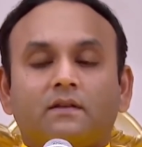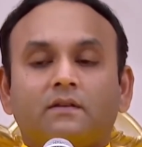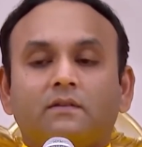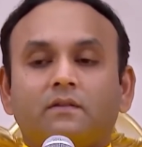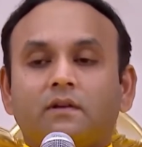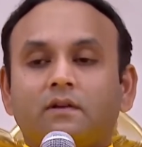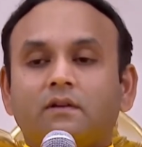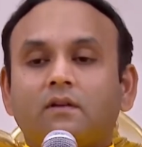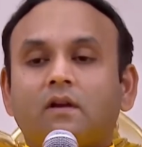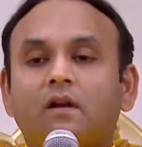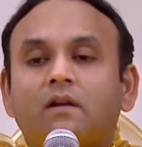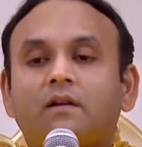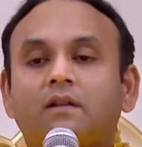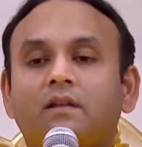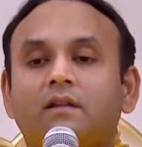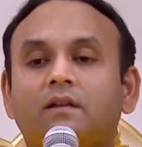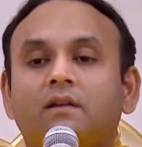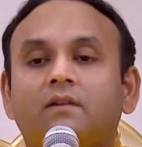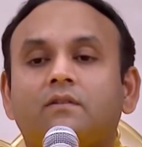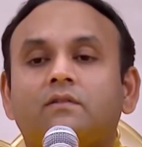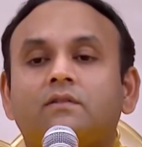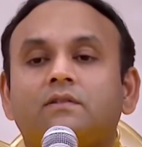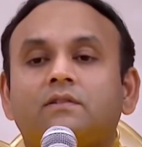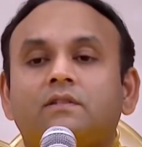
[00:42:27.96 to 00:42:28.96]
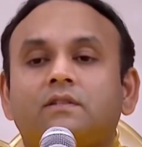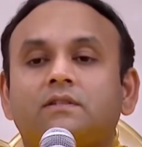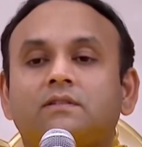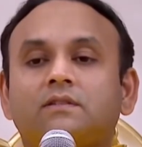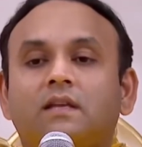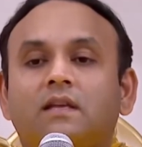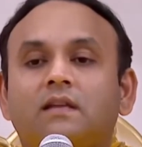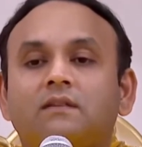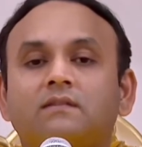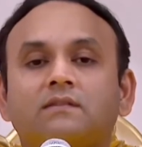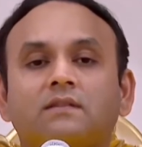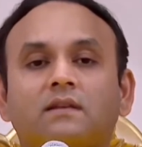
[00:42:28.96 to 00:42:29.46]
You are not here to
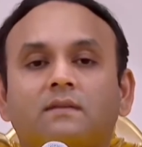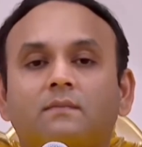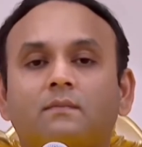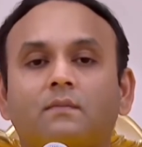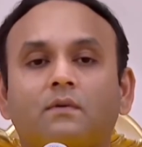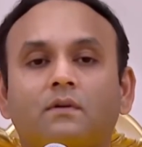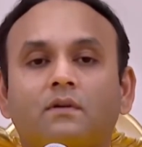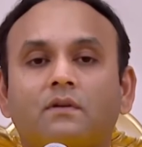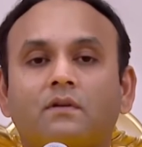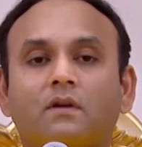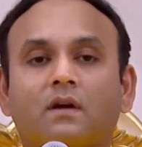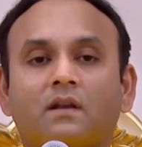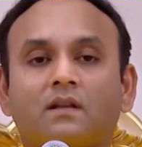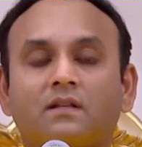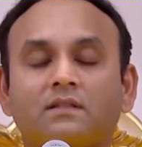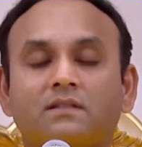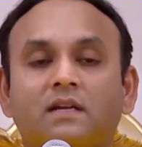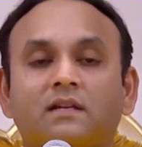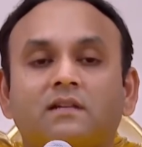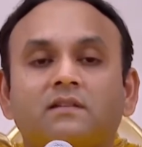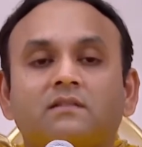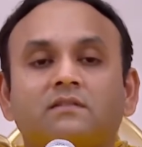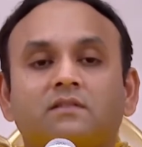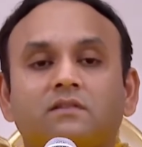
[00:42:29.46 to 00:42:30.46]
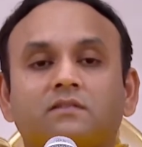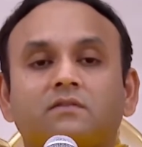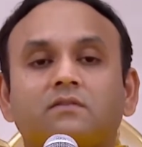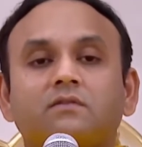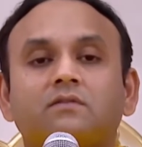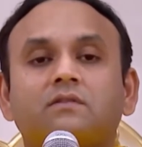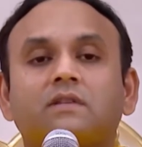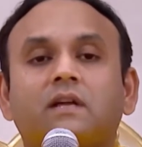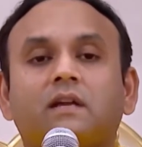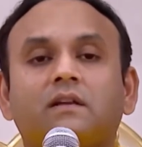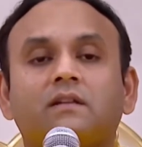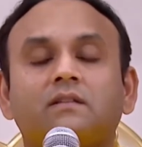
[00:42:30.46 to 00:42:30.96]
just gain some more knowledge. That is just
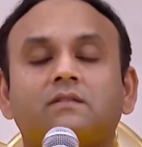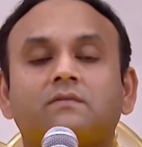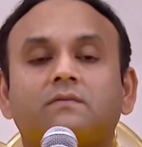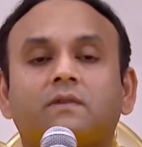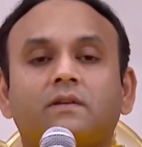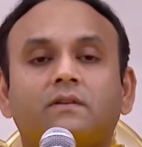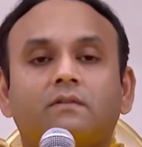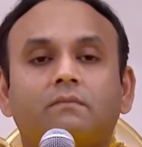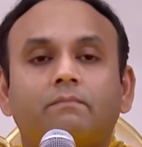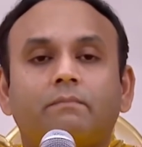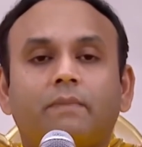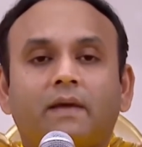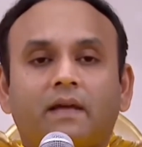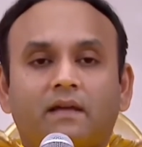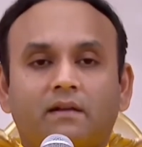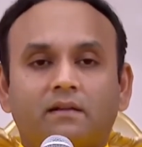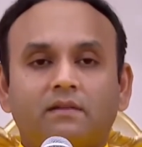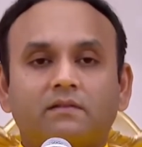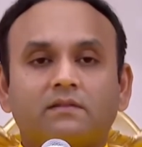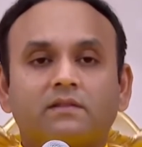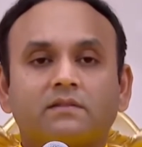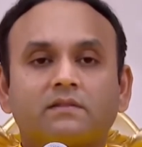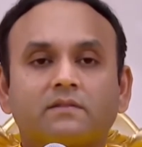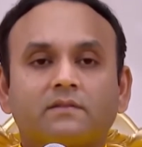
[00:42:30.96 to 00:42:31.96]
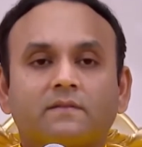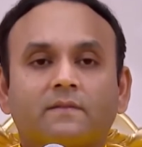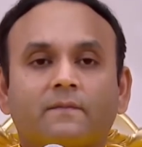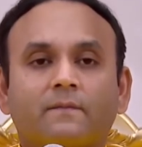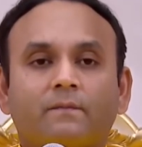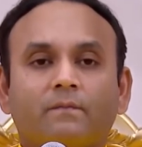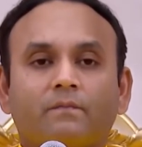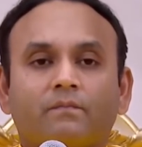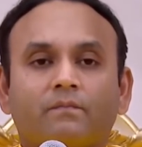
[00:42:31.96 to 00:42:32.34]
to satisfy your parents.